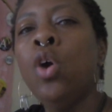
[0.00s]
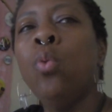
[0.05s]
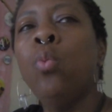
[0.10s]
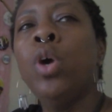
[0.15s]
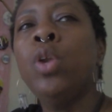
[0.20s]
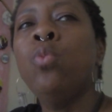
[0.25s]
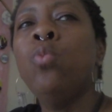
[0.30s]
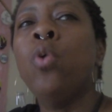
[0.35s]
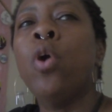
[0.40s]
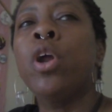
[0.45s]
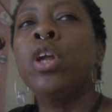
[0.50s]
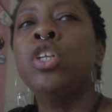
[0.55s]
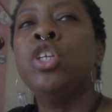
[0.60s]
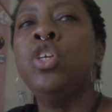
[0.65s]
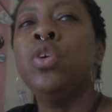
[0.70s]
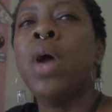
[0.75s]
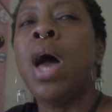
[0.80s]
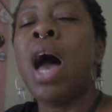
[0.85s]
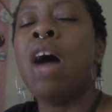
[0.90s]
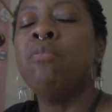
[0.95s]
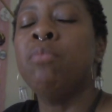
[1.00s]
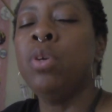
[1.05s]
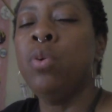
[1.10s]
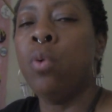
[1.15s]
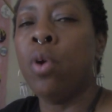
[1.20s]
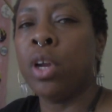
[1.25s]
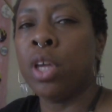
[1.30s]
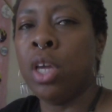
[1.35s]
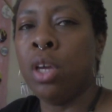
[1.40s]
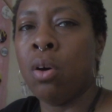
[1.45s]
What work do you have me
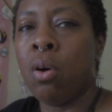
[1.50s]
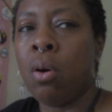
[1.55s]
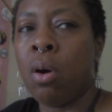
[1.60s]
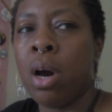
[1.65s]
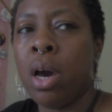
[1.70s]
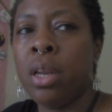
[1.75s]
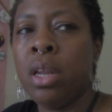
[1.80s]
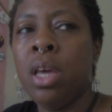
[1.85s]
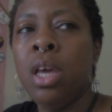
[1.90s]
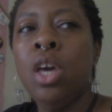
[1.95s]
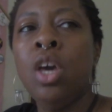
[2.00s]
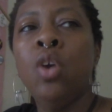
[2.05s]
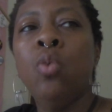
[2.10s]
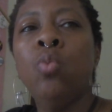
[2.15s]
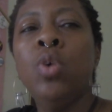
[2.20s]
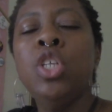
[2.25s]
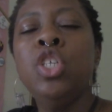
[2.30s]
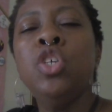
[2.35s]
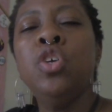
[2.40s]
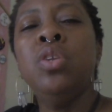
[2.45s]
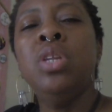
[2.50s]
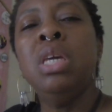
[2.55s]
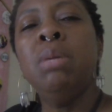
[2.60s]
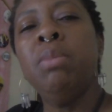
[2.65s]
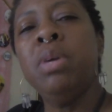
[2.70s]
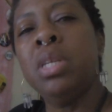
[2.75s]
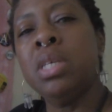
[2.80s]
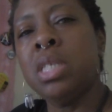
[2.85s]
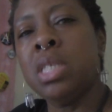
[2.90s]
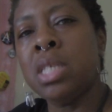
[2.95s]
working on? What do you need
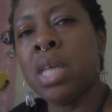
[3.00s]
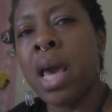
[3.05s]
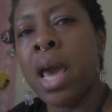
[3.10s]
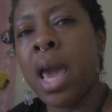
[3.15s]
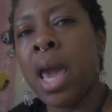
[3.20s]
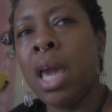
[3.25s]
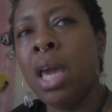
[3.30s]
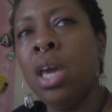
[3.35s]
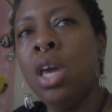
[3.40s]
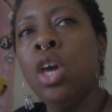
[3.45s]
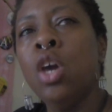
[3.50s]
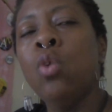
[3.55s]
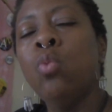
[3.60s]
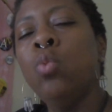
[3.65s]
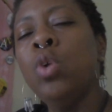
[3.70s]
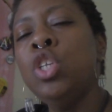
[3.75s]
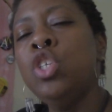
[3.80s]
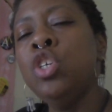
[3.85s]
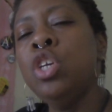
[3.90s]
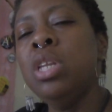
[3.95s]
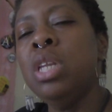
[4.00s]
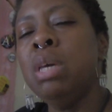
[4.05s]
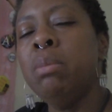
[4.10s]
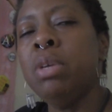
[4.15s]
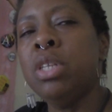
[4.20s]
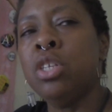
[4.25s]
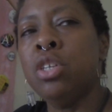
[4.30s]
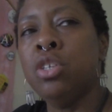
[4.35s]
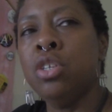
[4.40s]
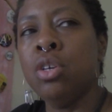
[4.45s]
me to say? What do you need
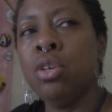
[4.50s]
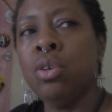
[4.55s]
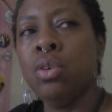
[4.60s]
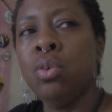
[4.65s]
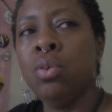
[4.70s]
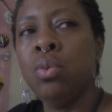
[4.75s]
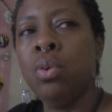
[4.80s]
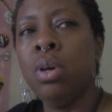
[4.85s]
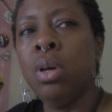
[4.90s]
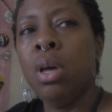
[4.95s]
me to do?